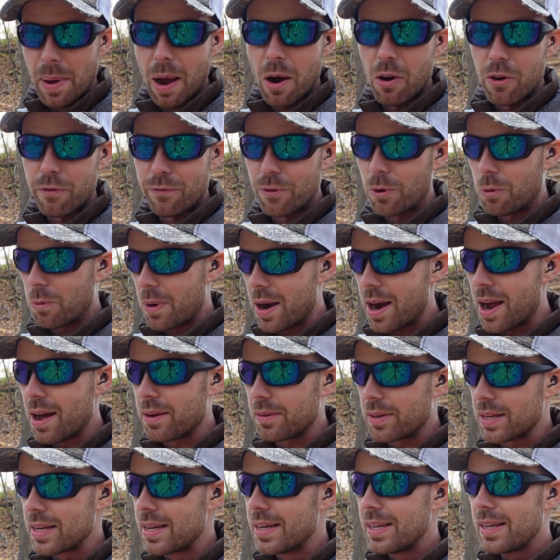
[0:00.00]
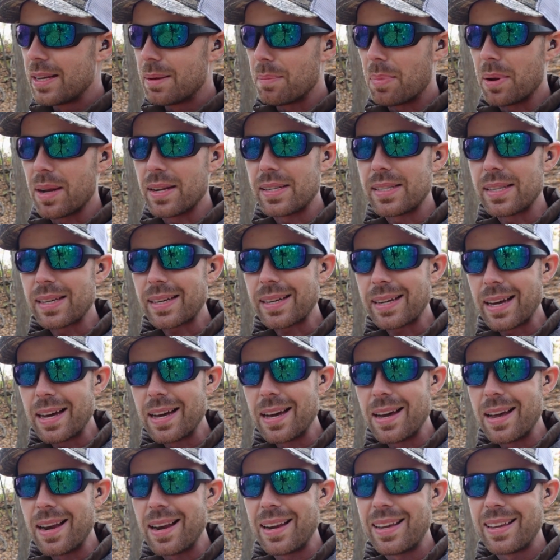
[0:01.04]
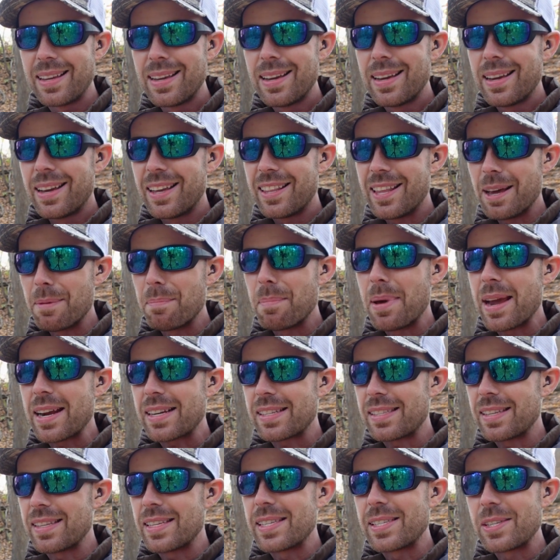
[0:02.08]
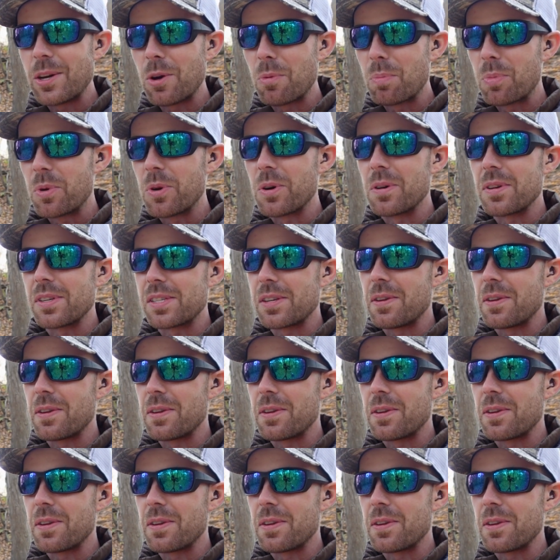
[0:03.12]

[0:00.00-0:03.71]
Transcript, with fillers: powerful round, but it's the gun that makes this so brutal.